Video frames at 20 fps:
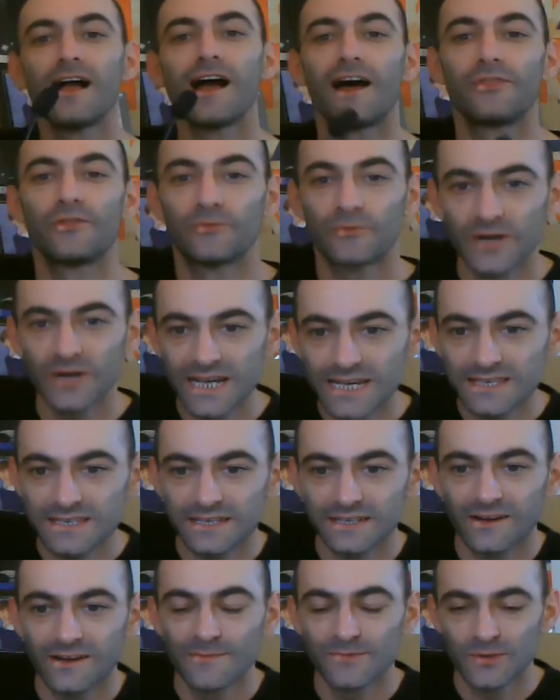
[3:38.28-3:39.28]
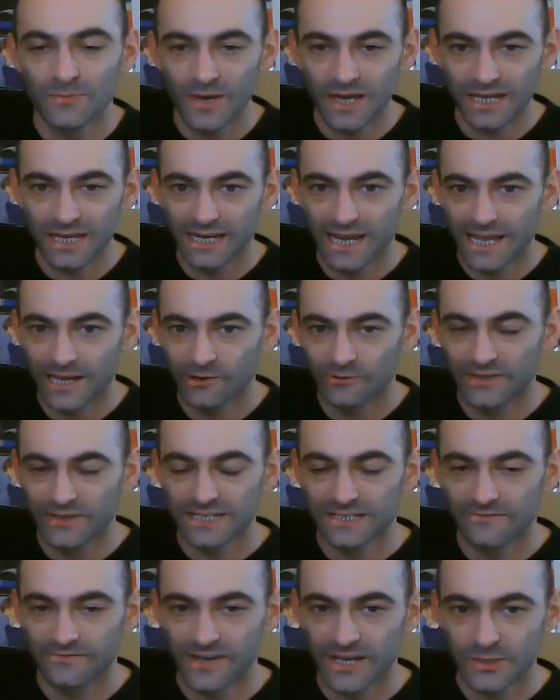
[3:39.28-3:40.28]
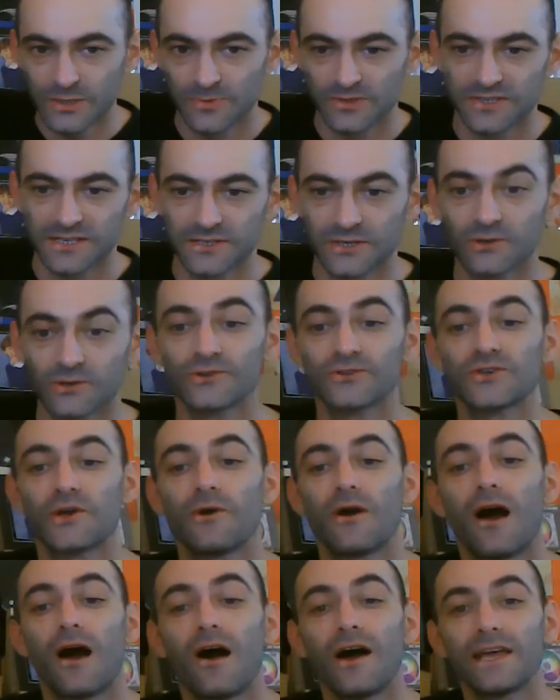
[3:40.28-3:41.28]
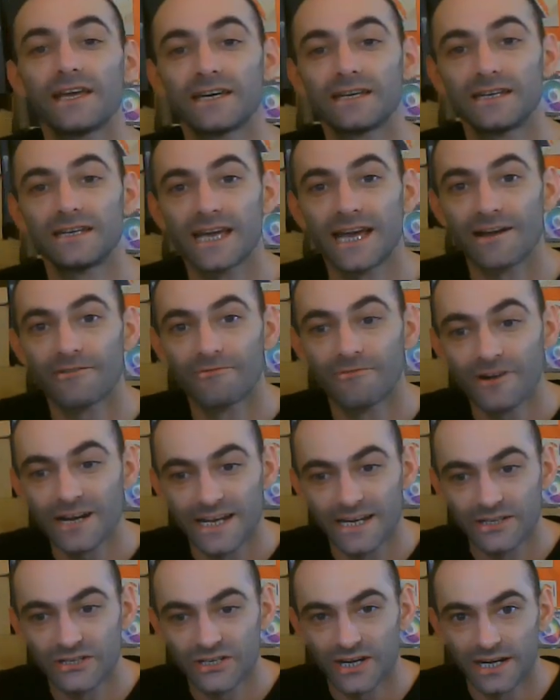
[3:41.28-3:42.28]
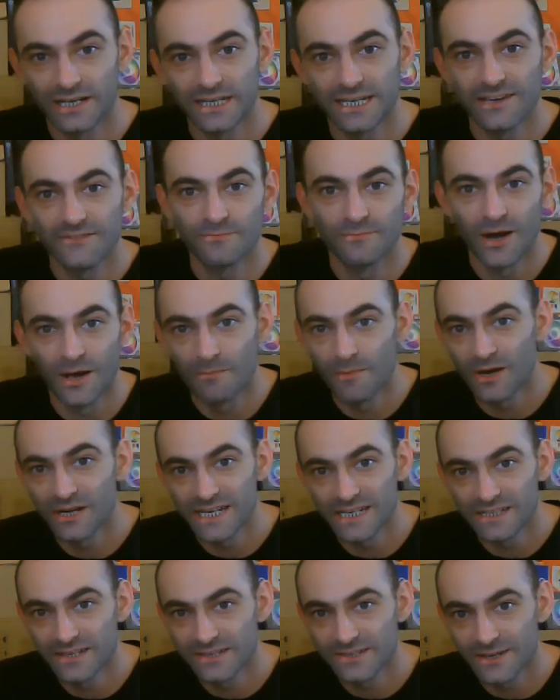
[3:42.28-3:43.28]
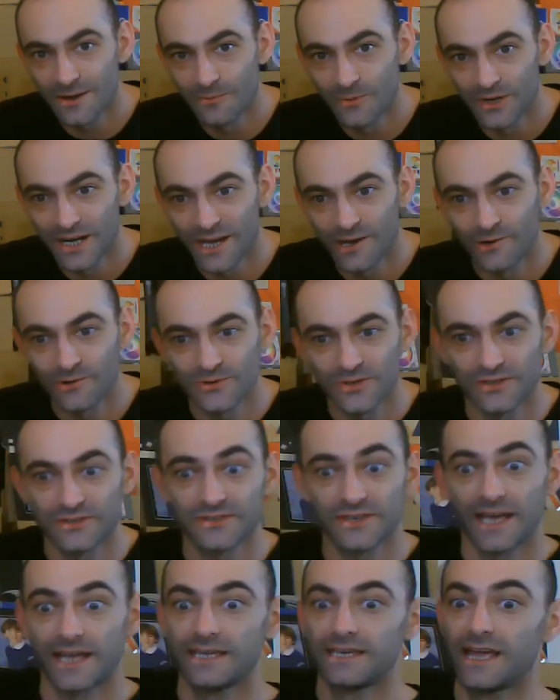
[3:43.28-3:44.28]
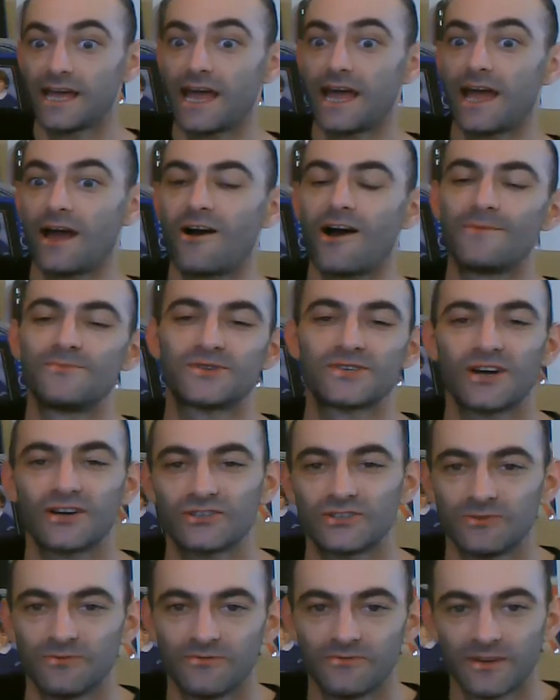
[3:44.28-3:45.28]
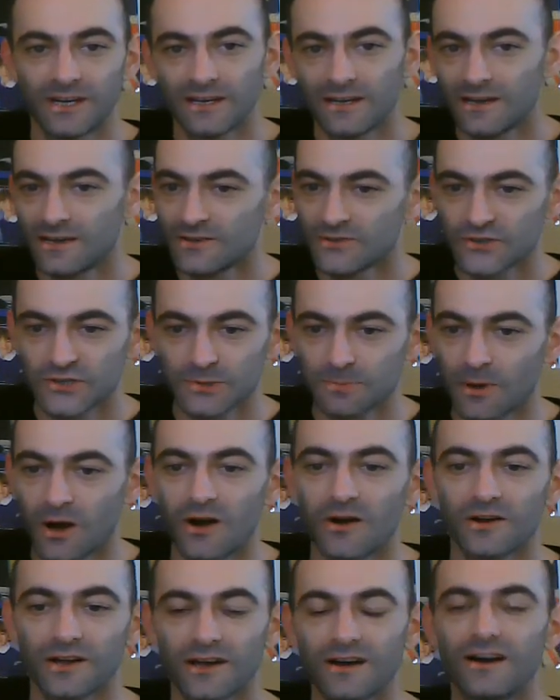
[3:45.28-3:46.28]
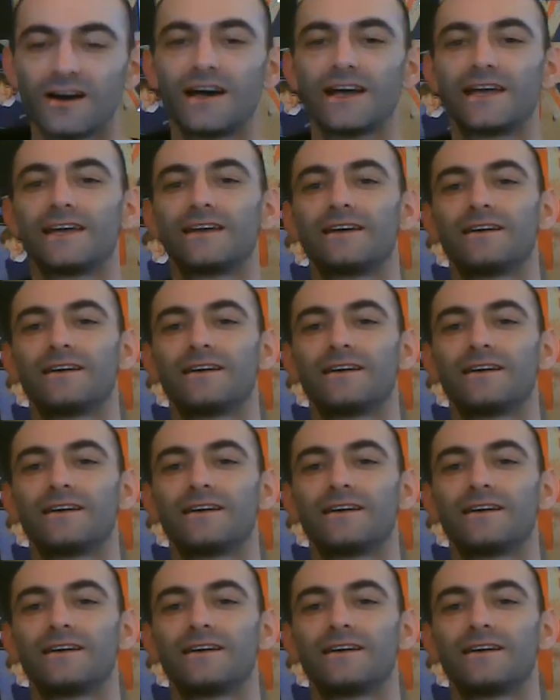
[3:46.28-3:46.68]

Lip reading: And the reason I'm speculating on these investments is not so I can get rich and give my money to someone else and say, yeah, I'm such a smart guy.